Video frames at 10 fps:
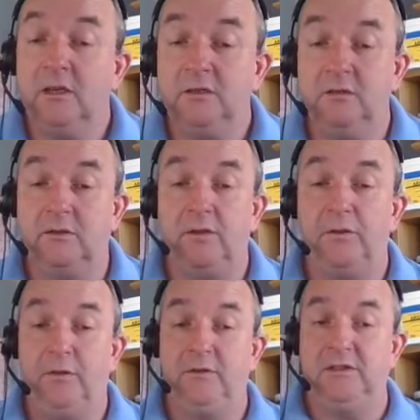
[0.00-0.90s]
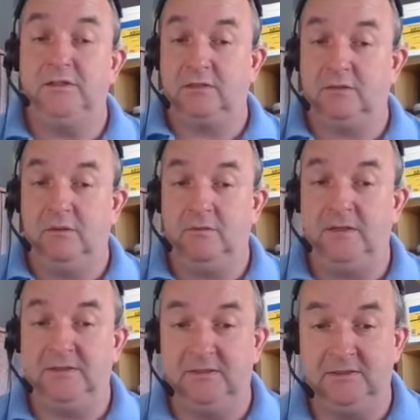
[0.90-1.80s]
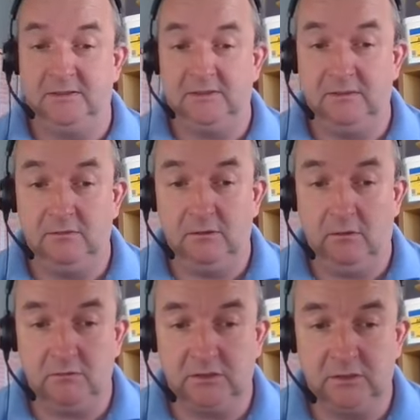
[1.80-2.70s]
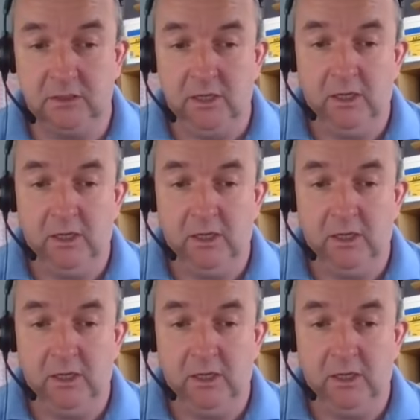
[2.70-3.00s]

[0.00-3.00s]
You'll get 36 square meters at 2 coats.